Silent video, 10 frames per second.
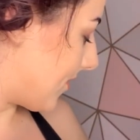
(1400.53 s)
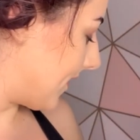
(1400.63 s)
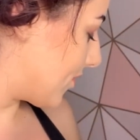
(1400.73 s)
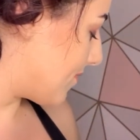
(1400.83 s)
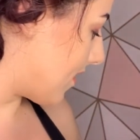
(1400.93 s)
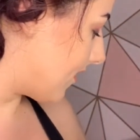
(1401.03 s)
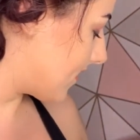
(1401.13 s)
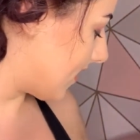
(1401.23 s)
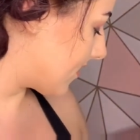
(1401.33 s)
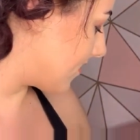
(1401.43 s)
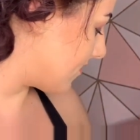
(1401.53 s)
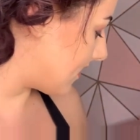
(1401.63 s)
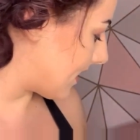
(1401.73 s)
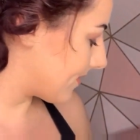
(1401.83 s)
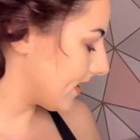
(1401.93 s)
wait till Boring Flats is all
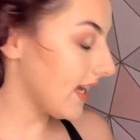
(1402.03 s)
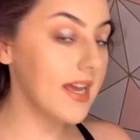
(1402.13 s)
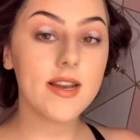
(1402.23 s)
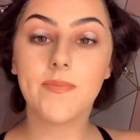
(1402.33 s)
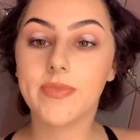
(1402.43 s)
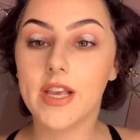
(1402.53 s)
out again.